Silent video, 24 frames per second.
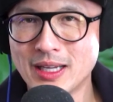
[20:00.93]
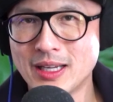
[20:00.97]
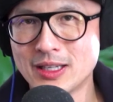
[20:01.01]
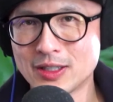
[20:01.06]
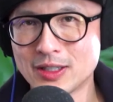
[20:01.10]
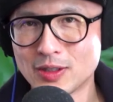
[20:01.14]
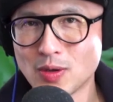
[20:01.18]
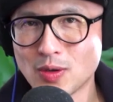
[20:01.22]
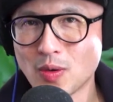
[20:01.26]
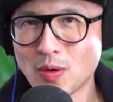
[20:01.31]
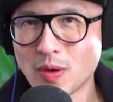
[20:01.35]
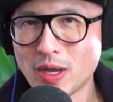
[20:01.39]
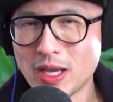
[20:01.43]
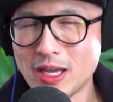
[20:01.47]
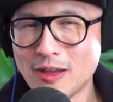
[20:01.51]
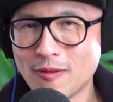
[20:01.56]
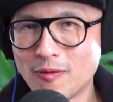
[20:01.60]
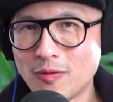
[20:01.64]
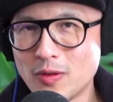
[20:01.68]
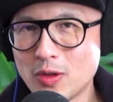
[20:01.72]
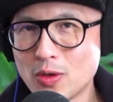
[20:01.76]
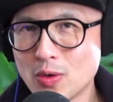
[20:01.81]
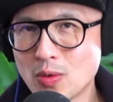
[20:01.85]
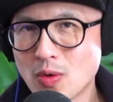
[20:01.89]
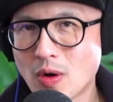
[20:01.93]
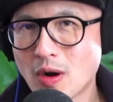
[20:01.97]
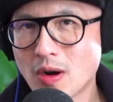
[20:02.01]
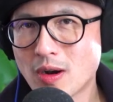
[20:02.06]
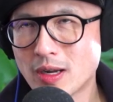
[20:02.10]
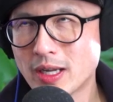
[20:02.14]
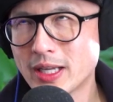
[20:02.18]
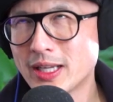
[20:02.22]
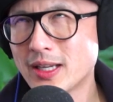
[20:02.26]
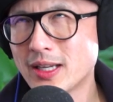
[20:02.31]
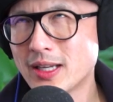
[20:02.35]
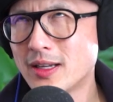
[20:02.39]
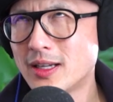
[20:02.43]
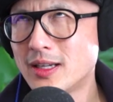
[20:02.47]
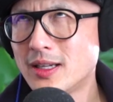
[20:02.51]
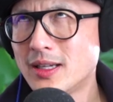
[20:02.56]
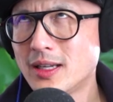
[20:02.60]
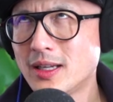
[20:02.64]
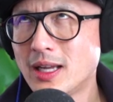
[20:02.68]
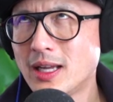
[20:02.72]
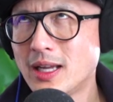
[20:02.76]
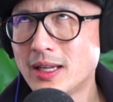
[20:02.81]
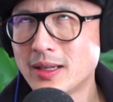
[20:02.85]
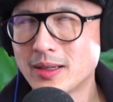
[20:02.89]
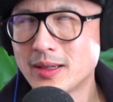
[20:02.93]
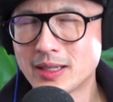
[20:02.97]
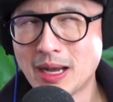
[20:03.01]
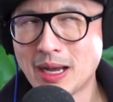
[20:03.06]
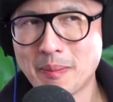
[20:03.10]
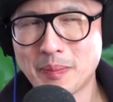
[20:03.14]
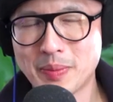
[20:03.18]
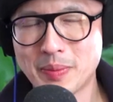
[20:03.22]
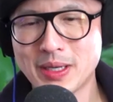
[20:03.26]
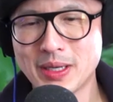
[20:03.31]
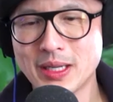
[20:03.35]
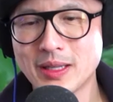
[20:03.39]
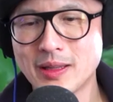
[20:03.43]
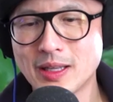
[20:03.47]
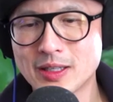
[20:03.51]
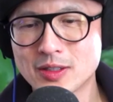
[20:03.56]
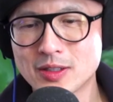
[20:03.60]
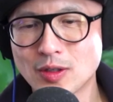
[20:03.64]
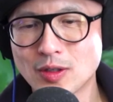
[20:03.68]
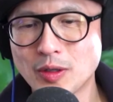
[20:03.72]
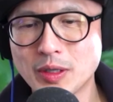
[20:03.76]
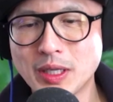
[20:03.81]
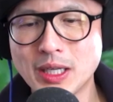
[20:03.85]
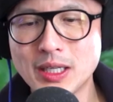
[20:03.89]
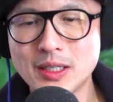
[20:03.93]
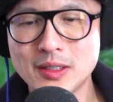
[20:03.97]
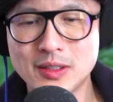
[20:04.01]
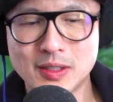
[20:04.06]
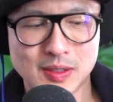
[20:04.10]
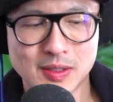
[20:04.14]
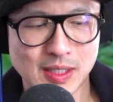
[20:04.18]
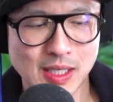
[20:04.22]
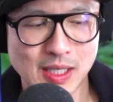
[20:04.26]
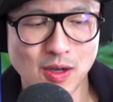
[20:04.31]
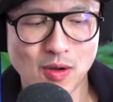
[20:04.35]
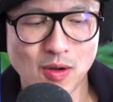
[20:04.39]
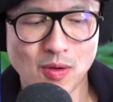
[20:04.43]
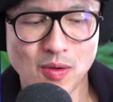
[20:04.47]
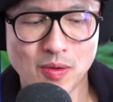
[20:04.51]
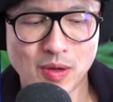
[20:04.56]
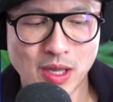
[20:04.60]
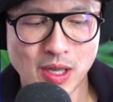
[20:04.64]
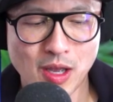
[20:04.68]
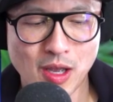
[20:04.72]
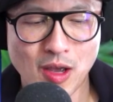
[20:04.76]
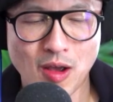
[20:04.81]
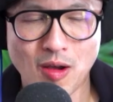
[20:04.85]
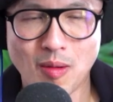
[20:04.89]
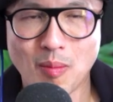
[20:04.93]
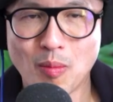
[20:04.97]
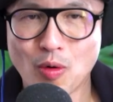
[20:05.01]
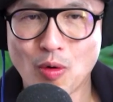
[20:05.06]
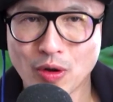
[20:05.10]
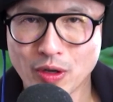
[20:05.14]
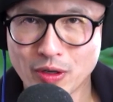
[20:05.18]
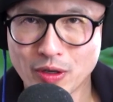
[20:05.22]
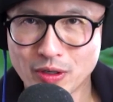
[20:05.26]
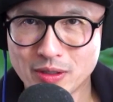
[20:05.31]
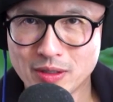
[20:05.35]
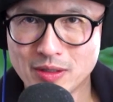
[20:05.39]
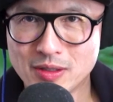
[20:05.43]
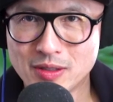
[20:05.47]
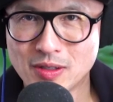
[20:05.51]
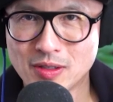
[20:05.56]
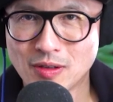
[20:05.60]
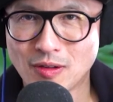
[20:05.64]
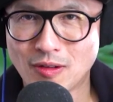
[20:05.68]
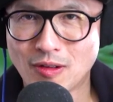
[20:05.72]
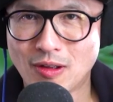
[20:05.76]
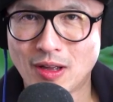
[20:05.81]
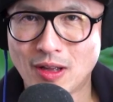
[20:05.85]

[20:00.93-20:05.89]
So if you are a company that's looking to sell more goods